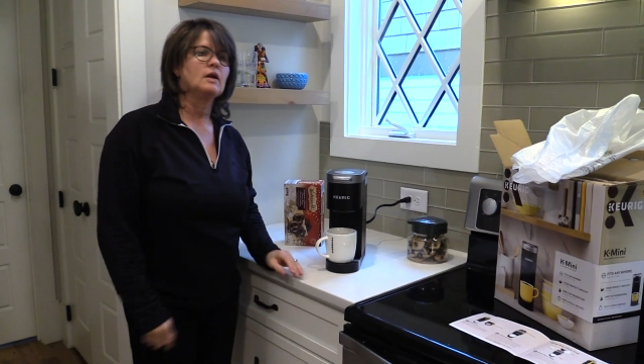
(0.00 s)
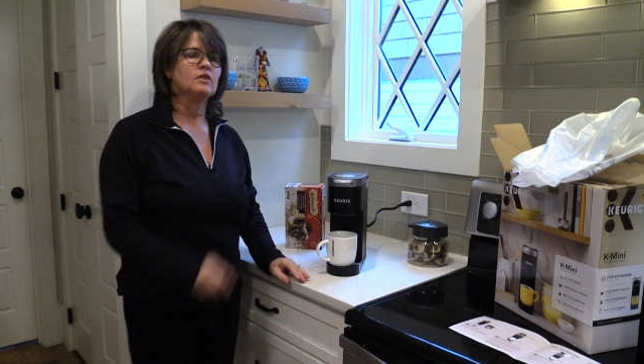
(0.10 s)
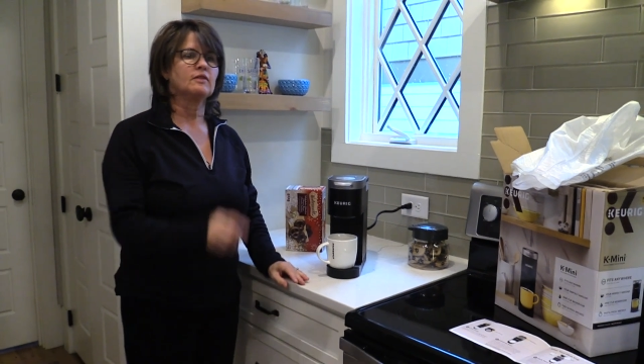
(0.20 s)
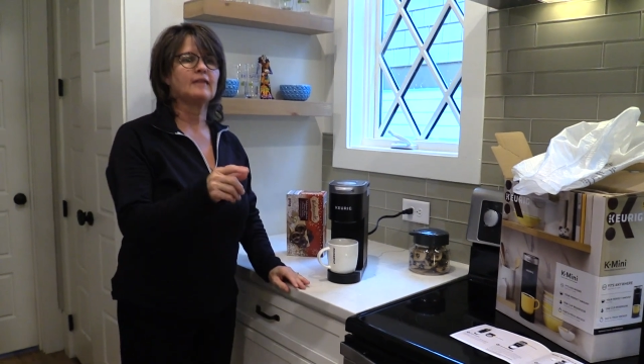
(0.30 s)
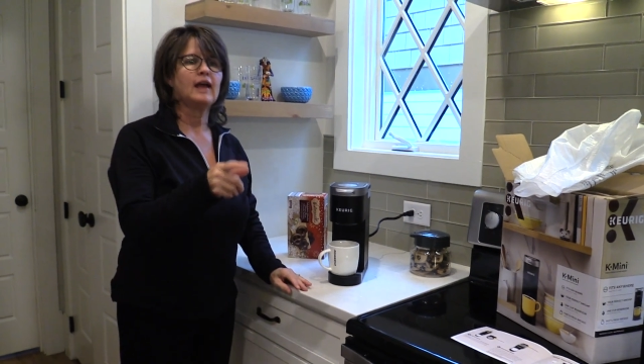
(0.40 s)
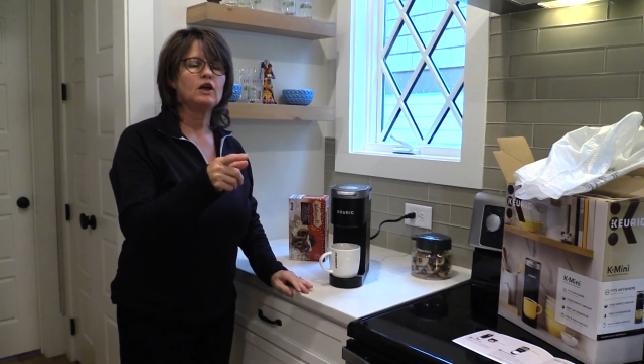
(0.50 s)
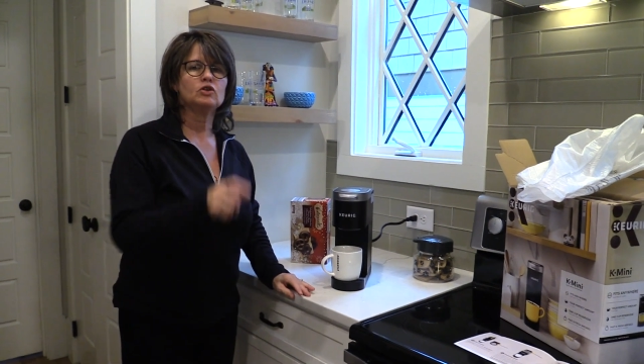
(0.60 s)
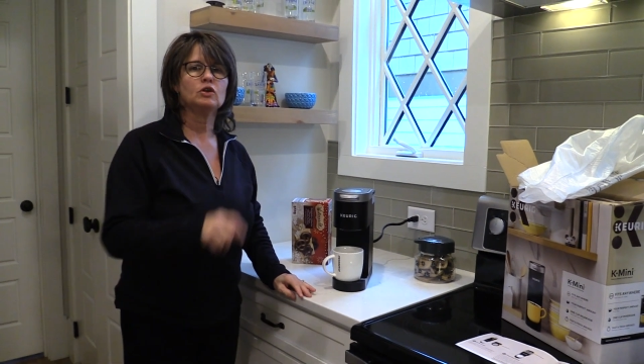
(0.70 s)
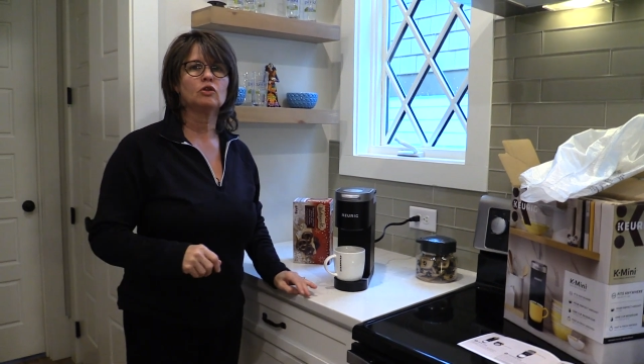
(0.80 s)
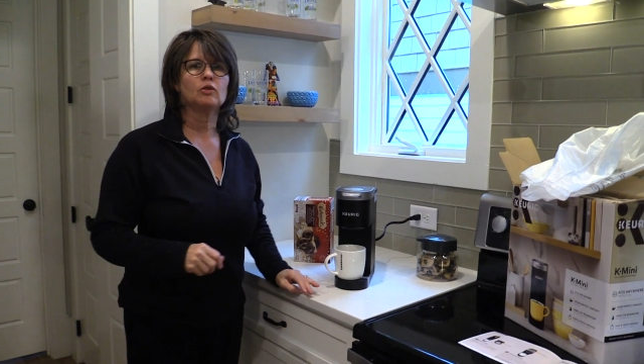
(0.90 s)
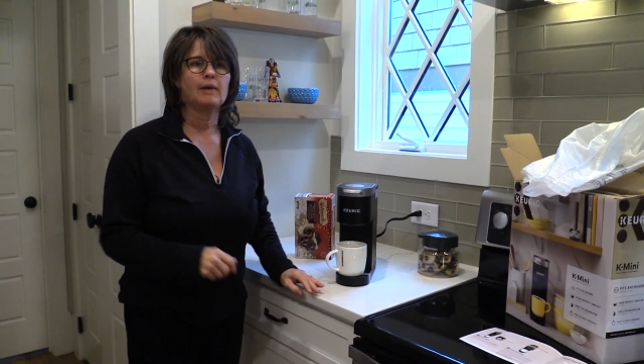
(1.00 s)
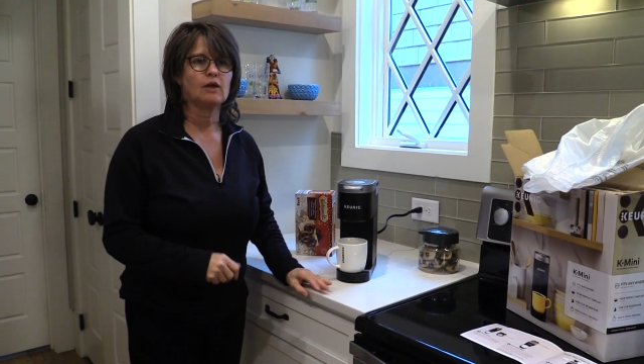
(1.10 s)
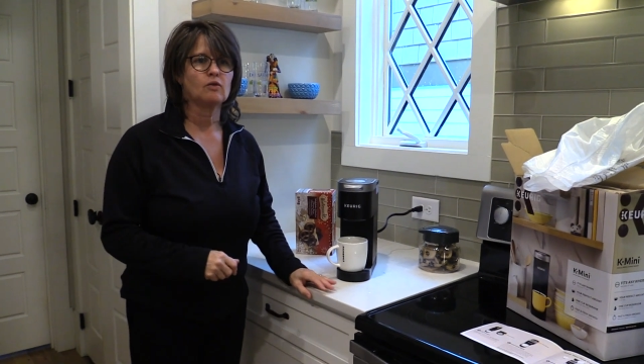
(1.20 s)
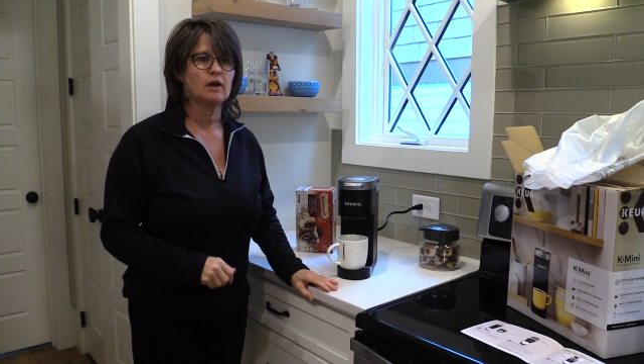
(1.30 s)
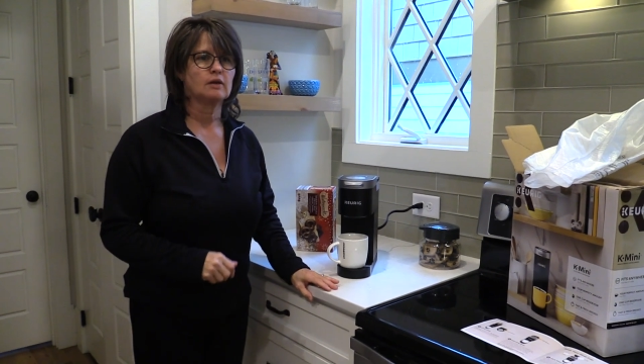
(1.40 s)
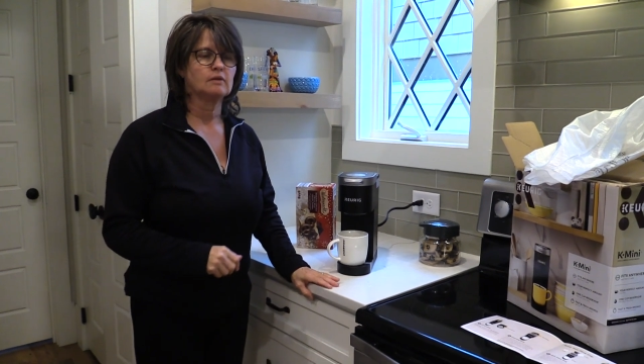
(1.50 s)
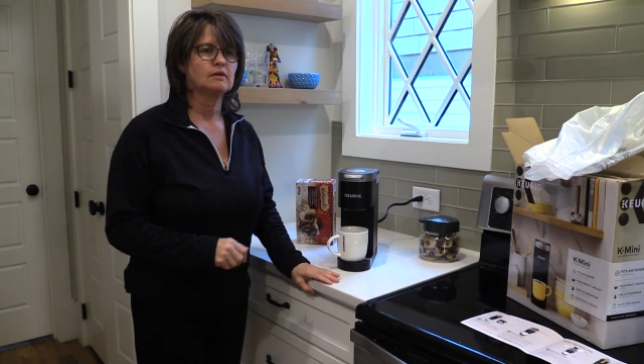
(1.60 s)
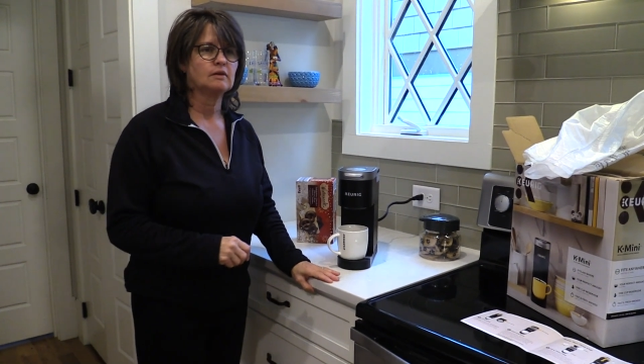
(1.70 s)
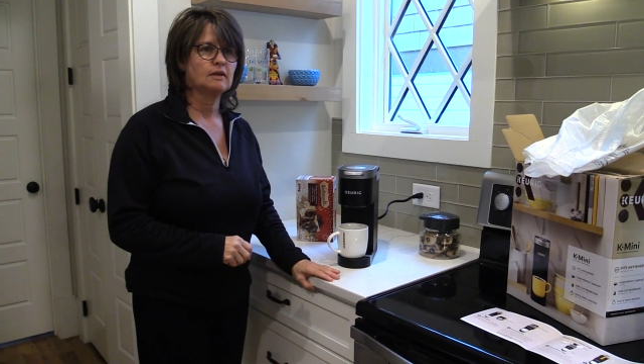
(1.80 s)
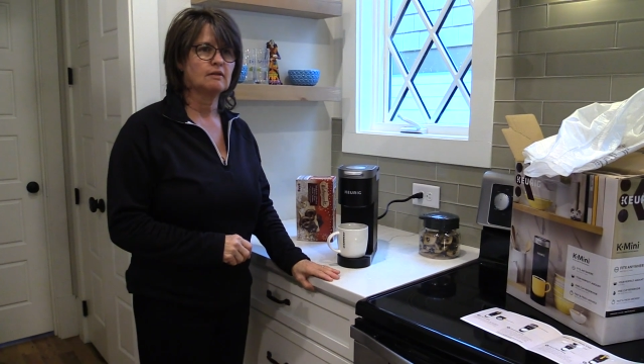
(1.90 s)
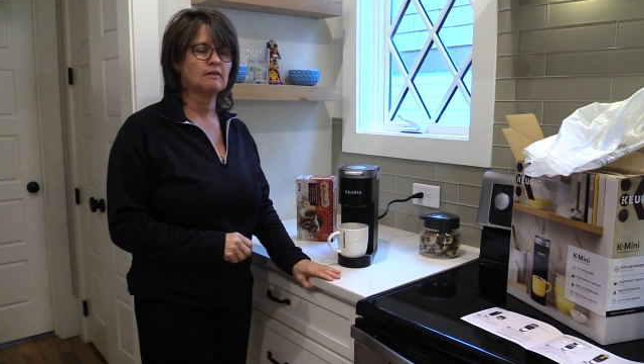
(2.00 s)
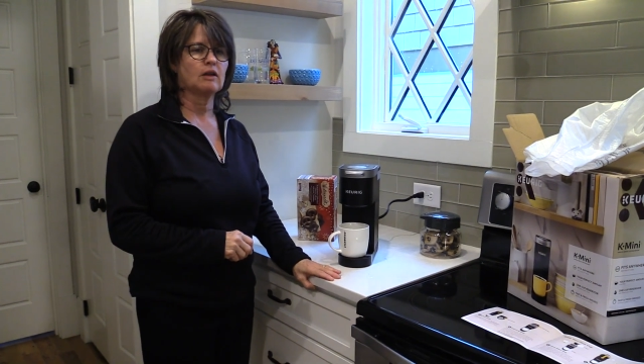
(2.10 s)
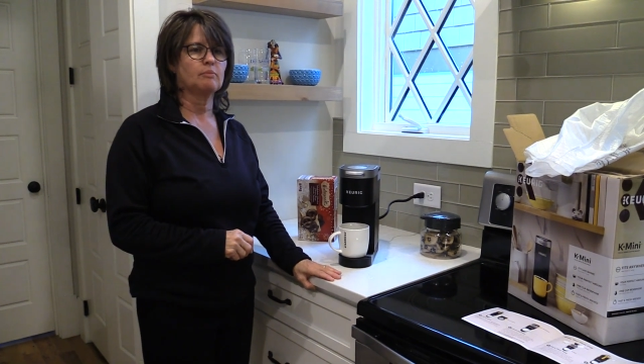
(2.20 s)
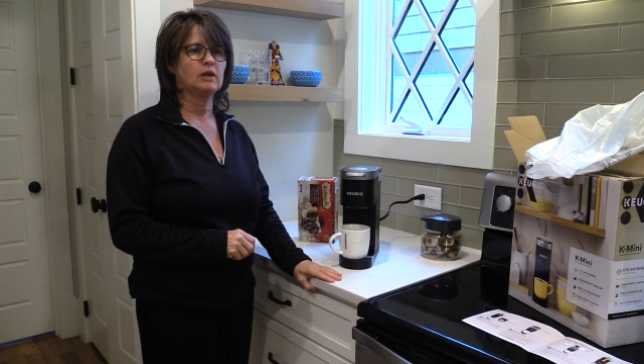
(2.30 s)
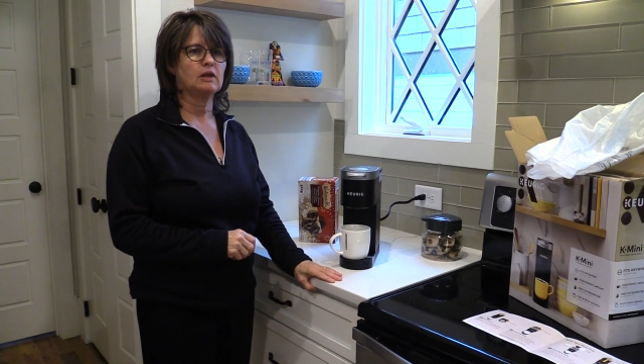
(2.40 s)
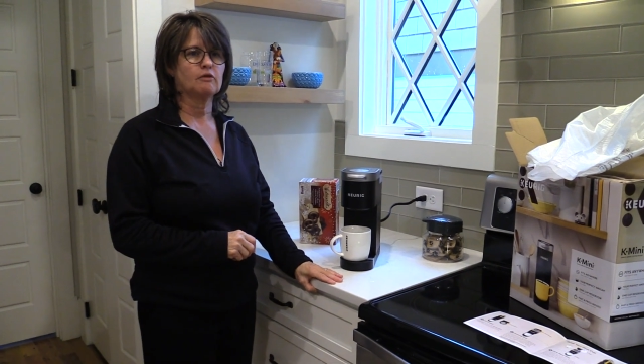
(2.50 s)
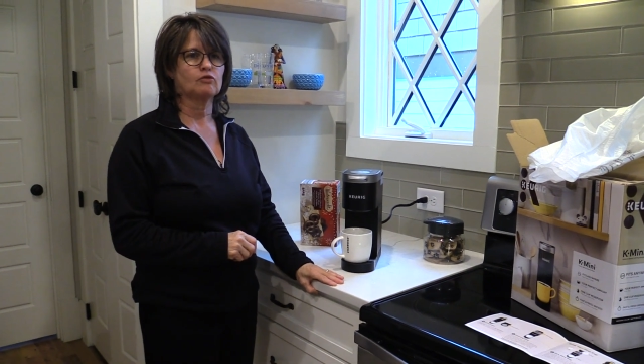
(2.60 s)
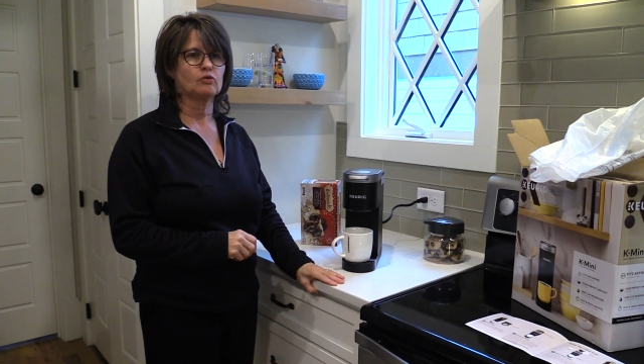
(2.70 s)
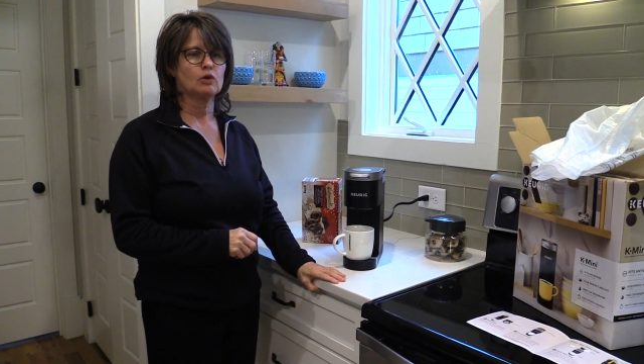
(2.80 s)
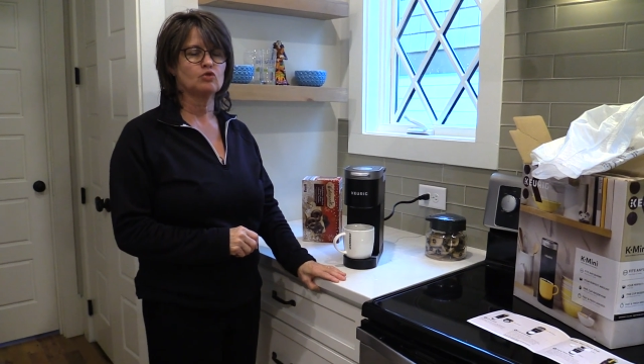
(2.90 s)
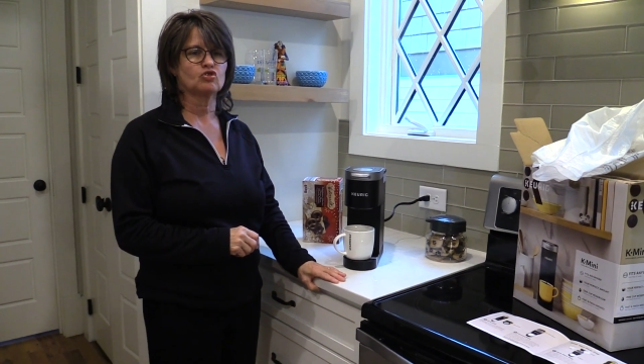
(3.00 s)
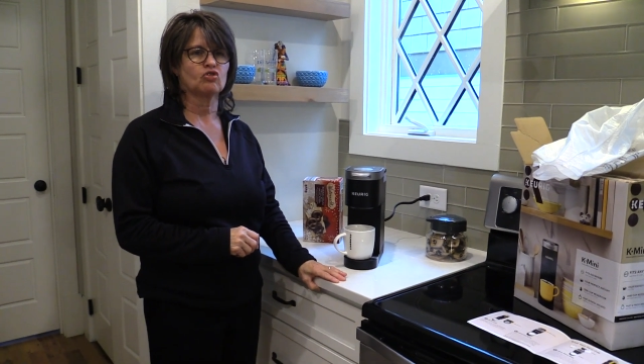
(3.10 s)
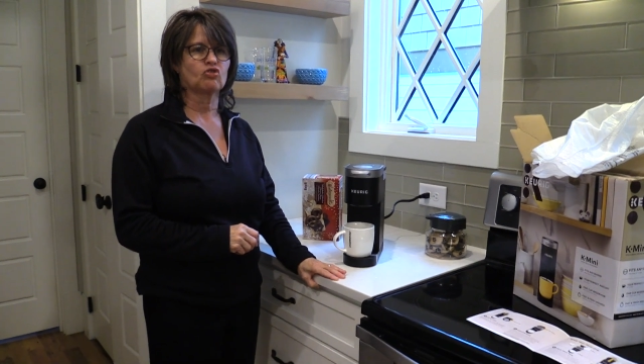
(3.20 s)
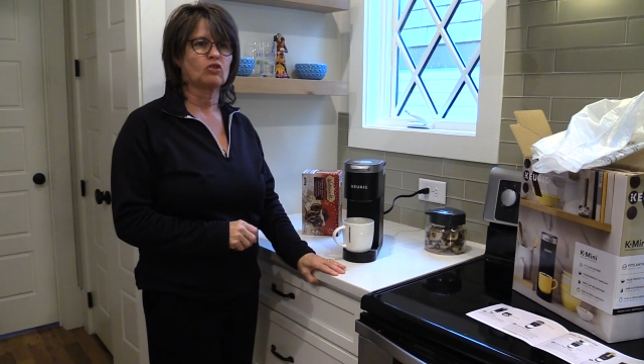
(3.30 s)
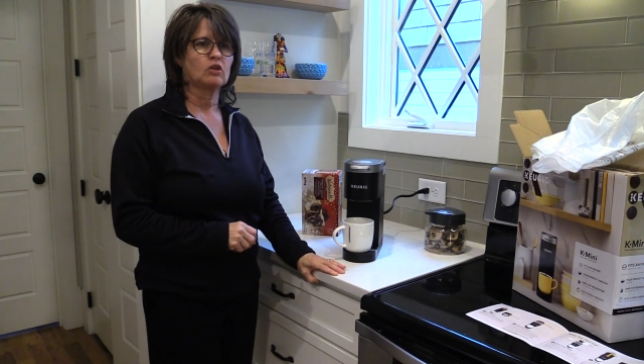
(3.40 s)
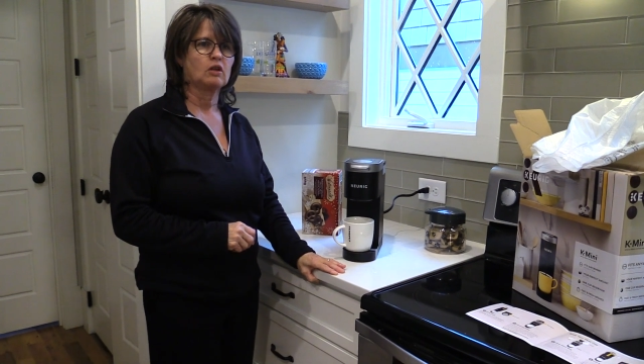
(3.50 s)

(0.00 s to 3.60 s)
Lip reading: The sound you hear in the background is not a big, ferocious